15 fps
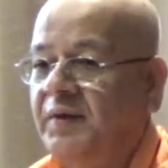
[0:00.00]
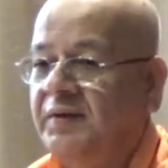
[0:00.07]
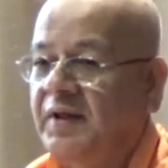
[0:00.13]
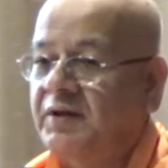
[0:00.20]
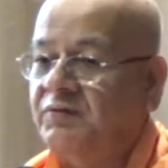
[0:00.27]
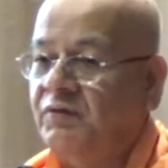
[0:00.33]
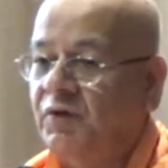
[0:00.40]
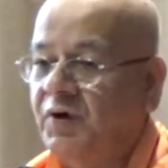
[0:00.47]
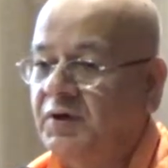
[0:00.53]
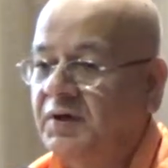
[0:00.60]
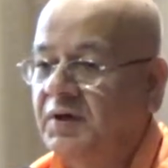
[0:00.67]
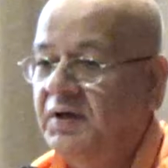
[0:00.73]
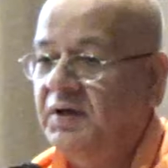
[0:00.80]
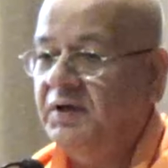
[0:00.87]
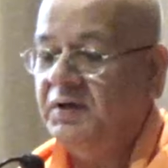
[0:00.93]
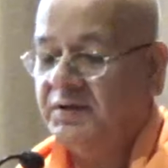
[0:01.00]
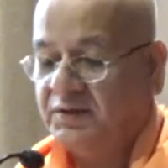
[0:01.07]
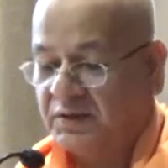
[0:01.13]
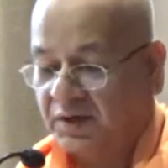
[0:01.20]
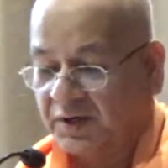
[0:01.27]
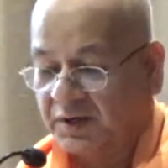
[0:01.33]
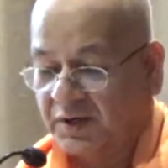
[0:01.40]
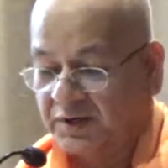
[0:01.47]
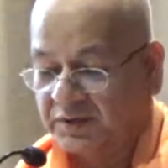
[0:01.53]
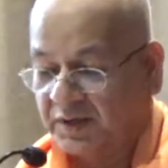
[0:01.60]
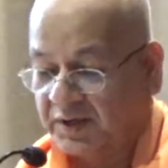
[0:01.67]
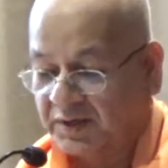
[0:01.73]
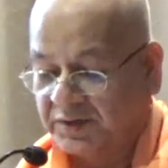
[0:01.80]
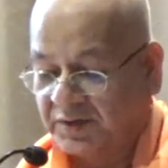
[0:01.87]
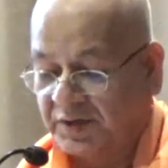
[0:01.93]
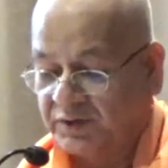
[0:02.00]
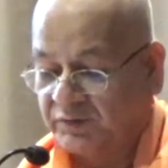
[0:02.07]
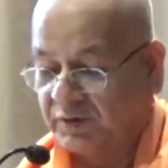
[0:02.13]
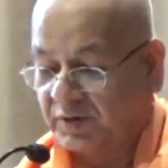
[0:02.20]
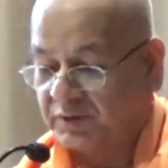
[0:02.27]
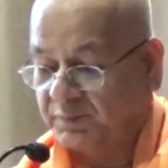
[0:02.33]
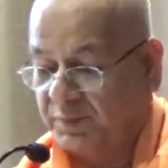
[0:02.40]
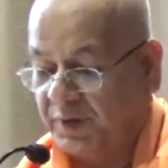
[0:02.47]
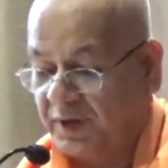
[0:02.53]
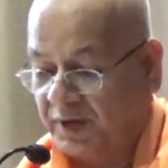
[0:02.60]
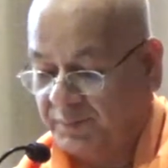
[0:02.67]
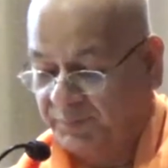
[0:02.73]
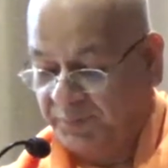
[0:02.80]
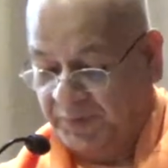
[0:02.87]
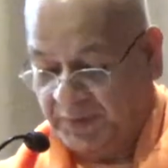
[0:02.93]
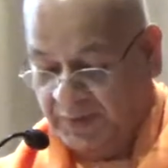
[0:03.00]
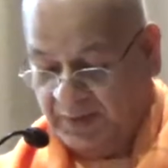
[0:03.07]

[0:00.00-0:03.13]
That's what Shankaracharya tries to explain.